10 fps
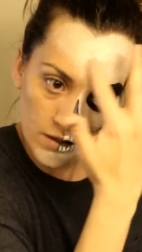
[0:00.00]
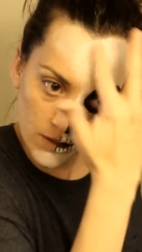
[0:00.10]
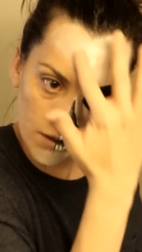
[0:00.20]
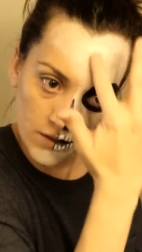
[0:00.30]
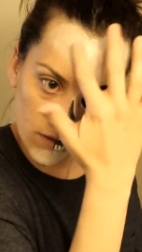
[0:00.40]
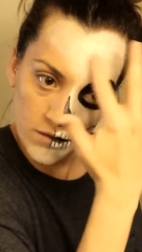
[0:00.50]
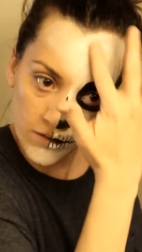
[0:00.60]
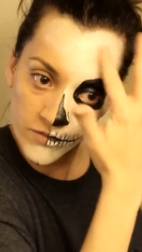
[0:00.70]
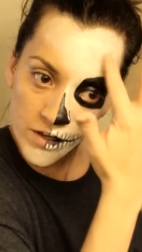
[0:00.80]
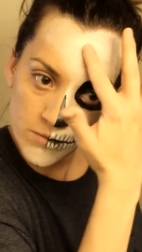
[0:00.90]
then the
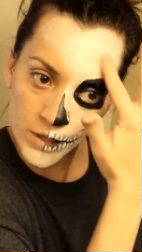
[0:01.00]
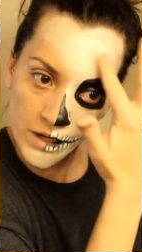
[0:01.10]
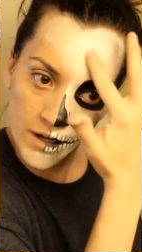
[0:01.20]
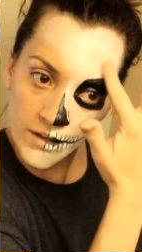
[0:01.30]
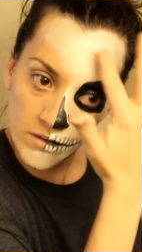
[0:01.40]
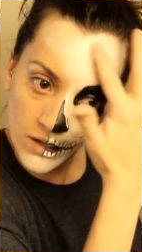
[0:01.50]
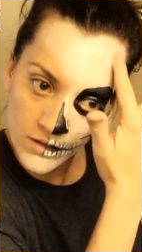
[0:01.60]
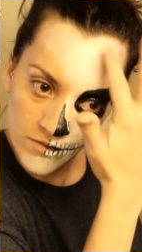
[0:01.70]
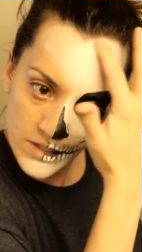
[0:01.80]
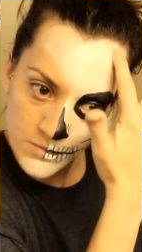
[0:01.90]
fun part, I
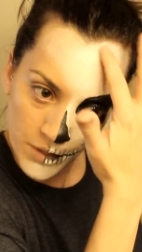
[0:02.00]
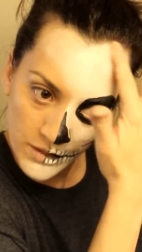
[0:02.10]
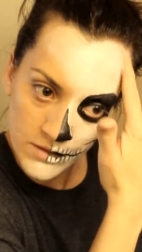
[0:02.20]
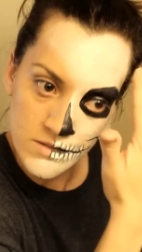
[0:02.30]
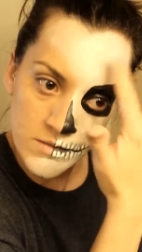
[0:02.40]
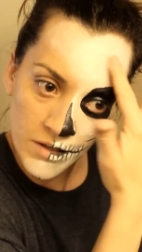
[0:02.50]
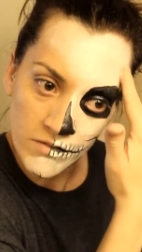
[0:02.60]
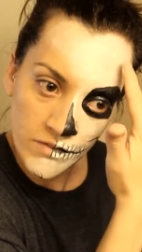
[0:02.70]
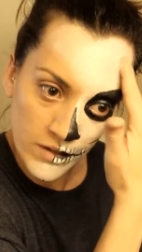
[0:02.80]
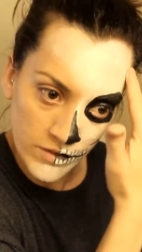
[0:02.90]
love this part. This is my
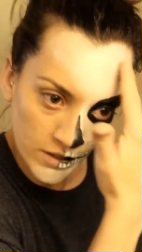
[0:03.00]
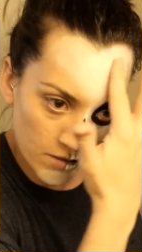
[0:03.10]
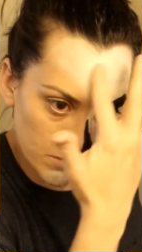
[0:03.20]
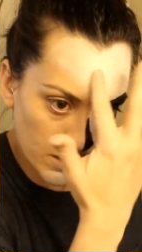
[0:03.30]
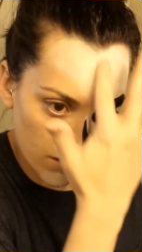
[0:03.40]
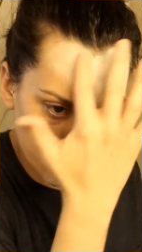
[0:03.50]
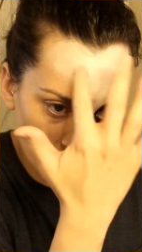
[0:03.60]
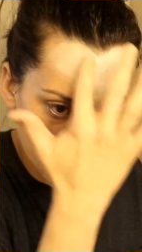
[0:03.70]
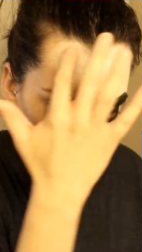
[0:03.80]
favorite coming up.